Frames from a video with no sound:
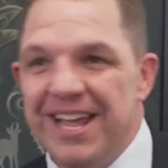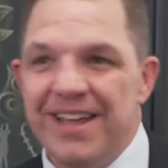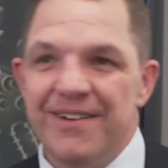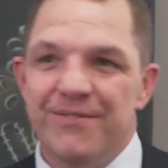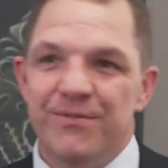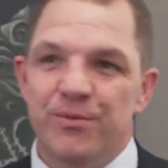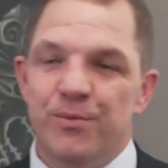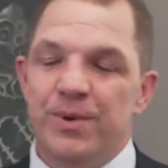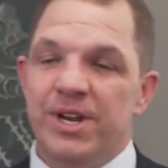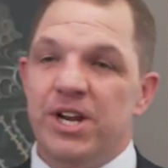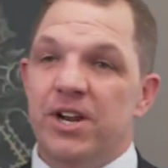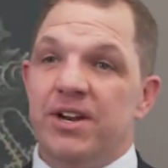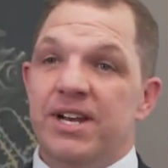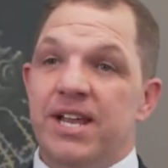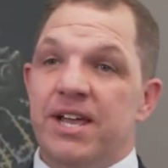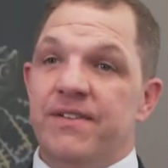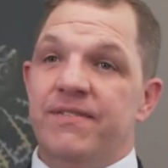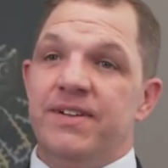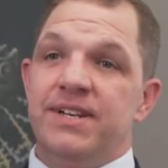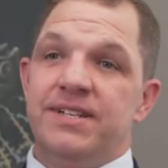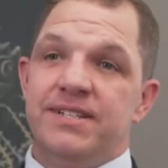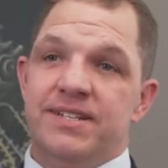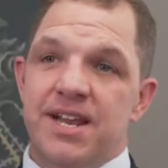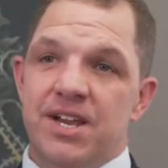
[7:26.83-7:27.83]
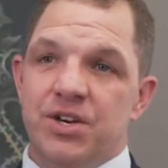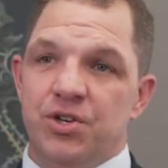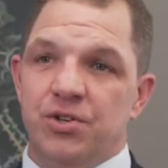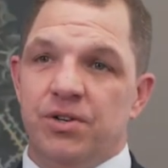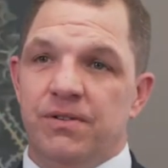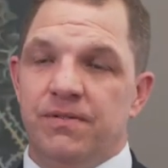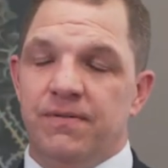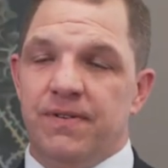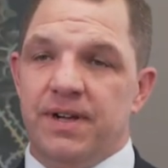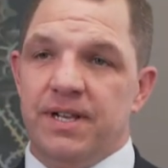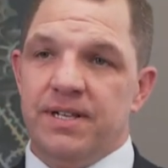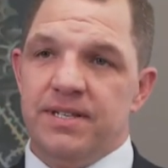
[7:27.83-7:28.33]
have
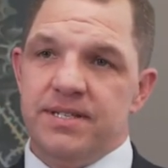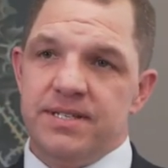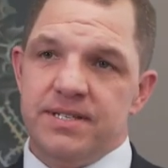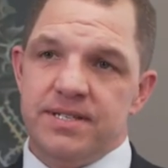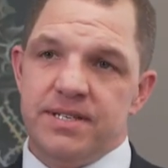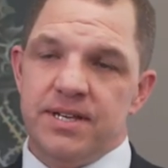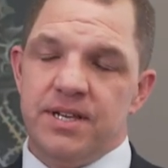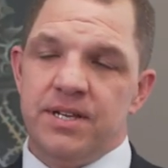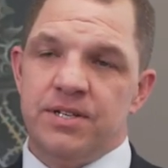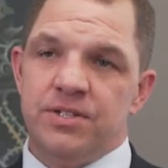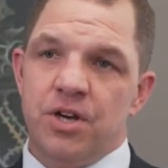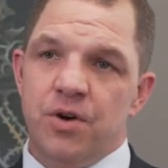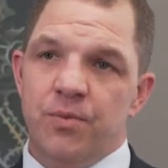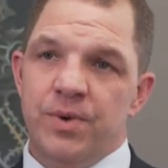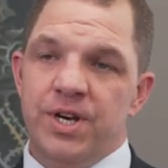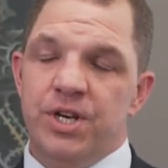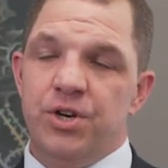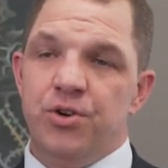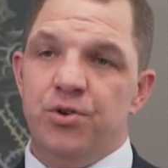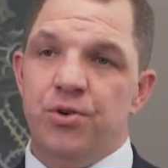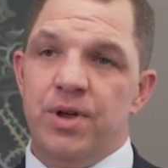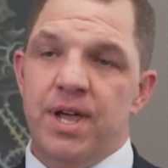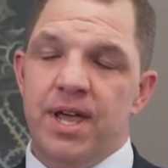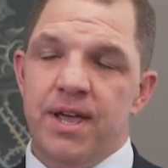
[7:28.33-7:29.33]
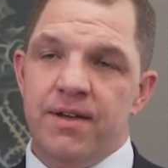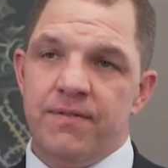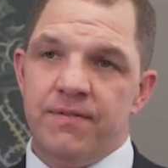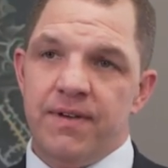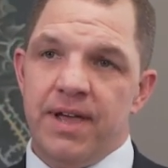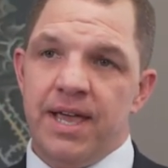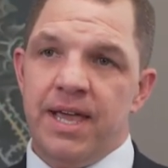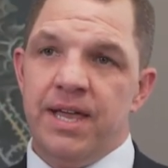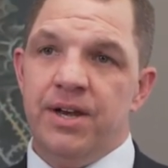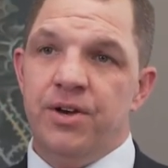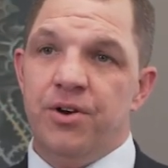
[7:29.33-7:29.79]
international funds. So we do have a